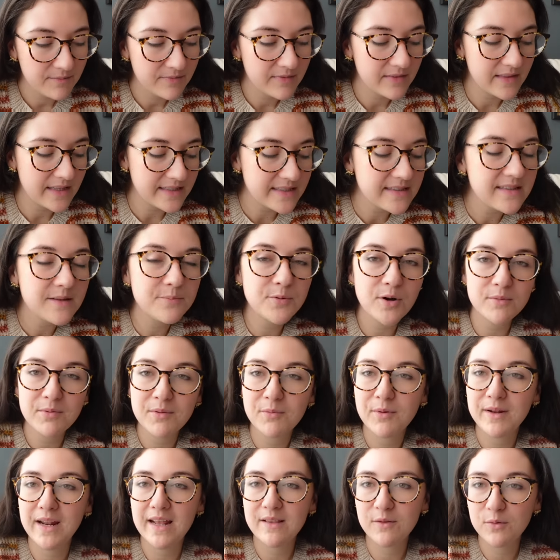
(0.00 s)
this is the problem
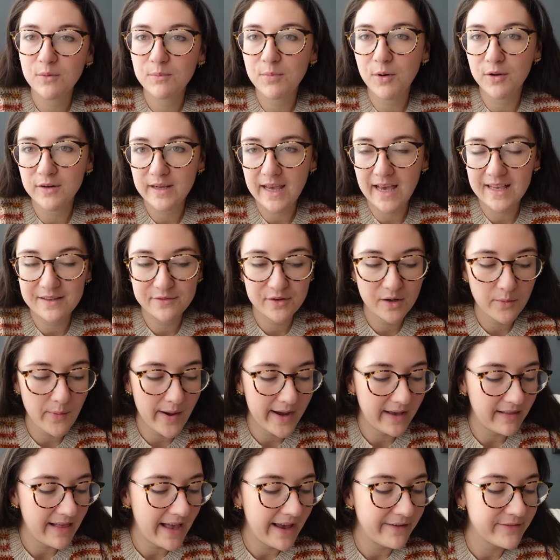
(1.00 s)
when I don't podcast for a
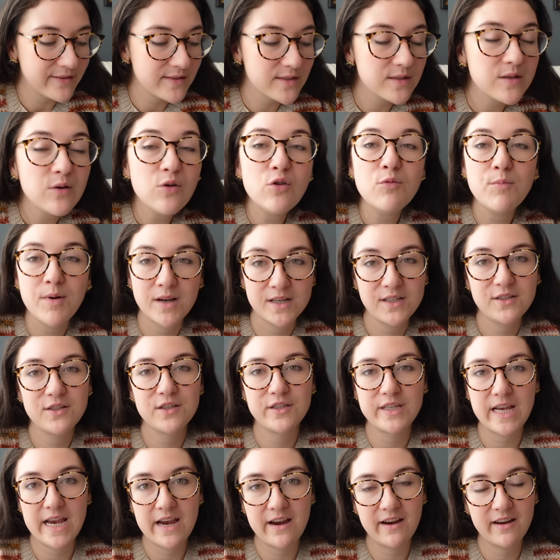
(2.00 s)
while. I have so much to
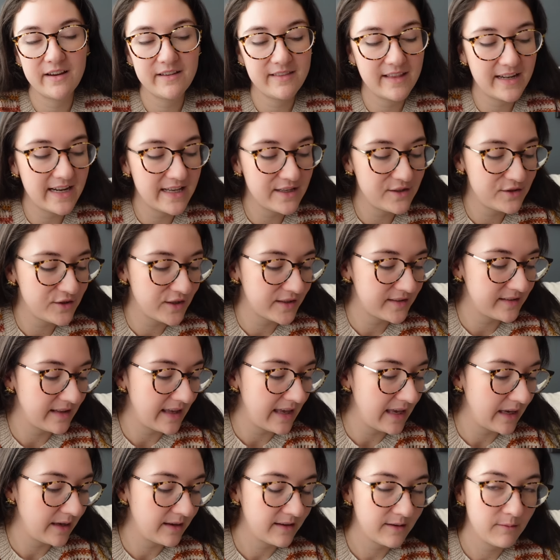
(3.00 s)
share that it's just
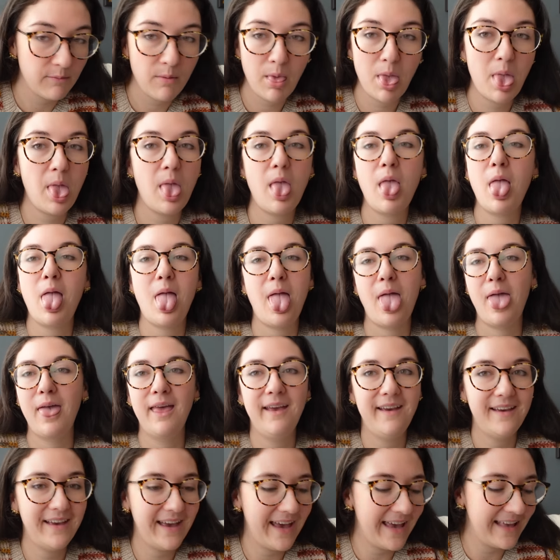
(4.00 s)
like,
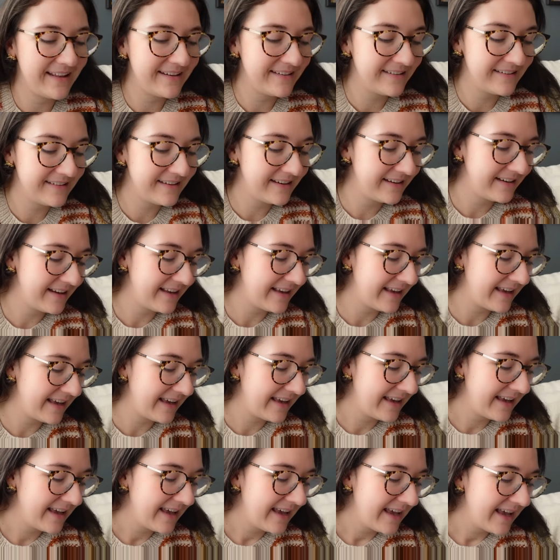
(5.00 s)
and
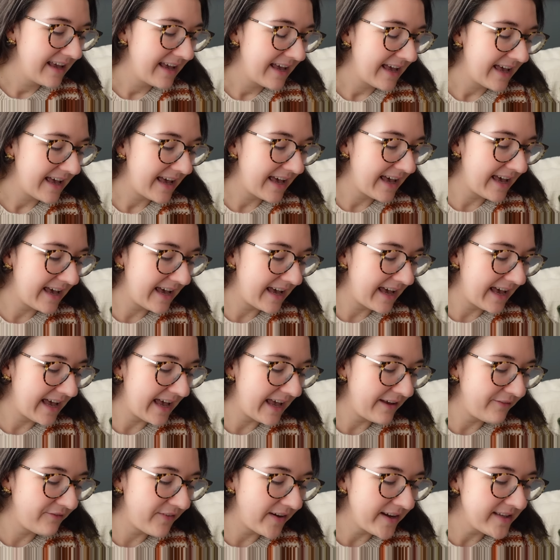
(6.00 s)

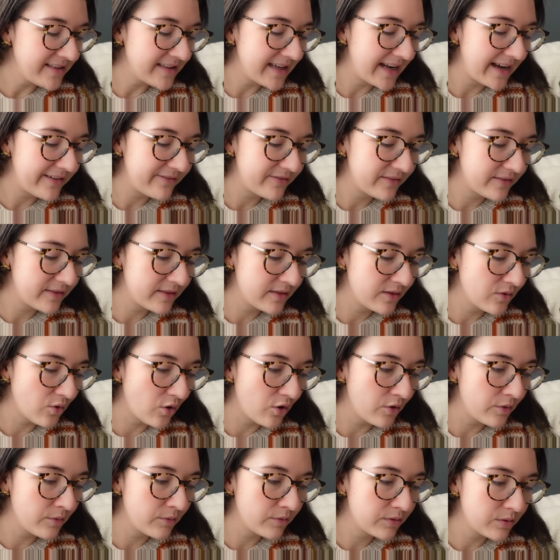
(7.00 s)
I find that I've
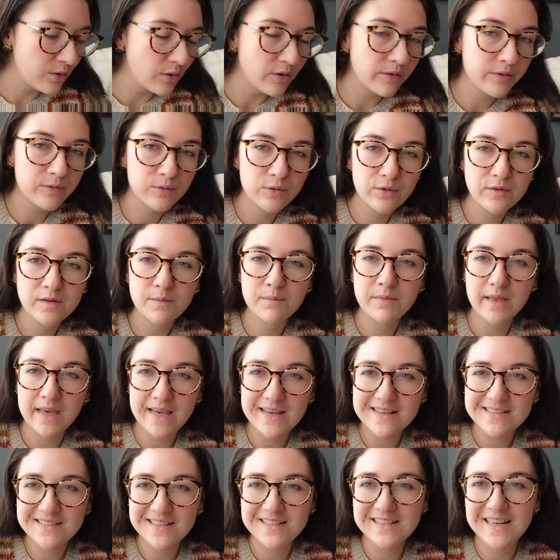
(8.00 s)
not thought through some
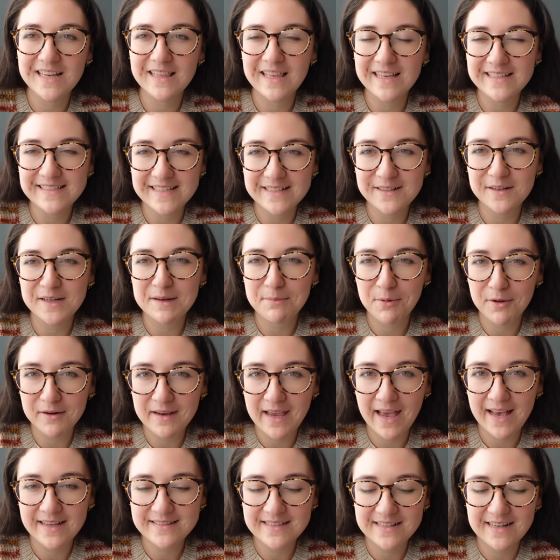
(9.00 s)
things until I sit down to
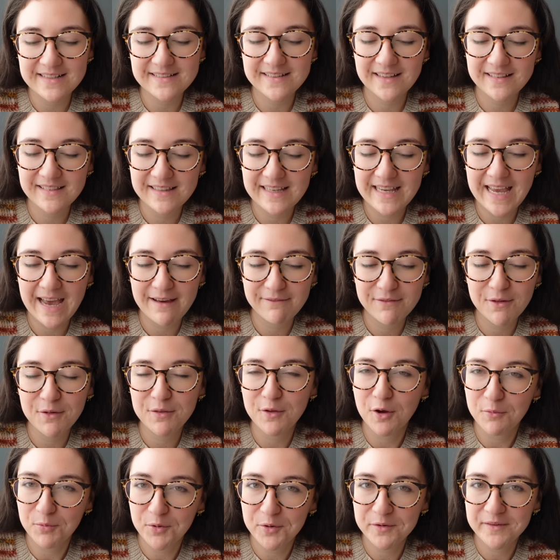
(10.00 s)
podcast and I suddenly have the
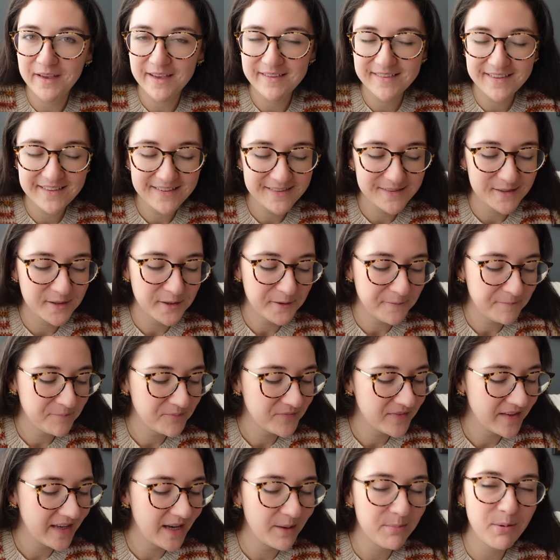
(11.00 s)
thought processes. So
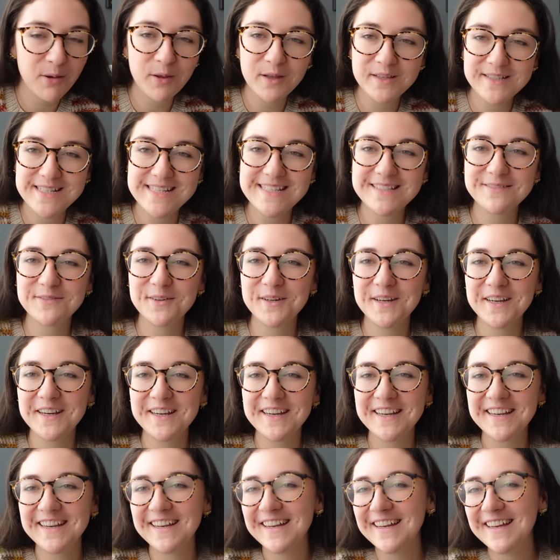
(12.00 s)
apologies
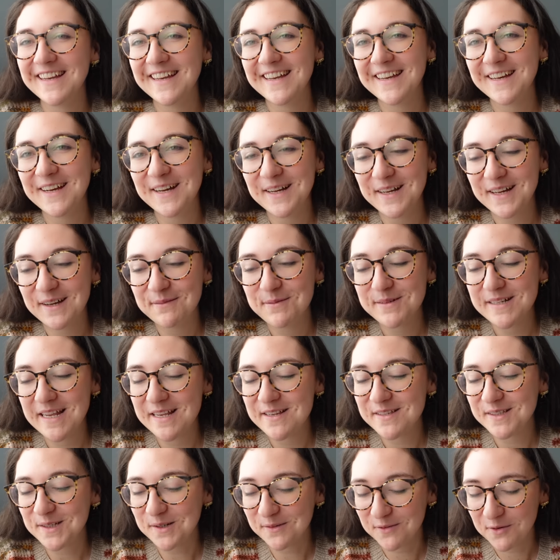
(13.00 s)
for
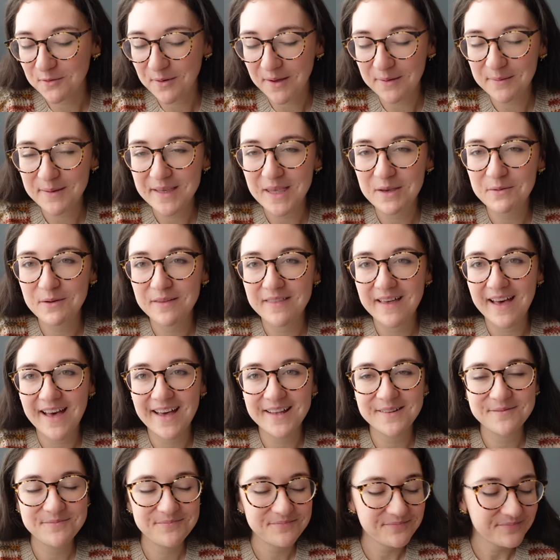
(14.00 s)
potentially overwhelming you with
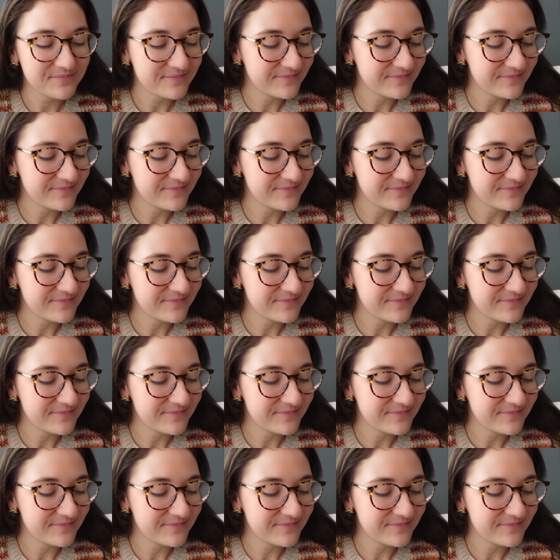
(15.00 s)
that.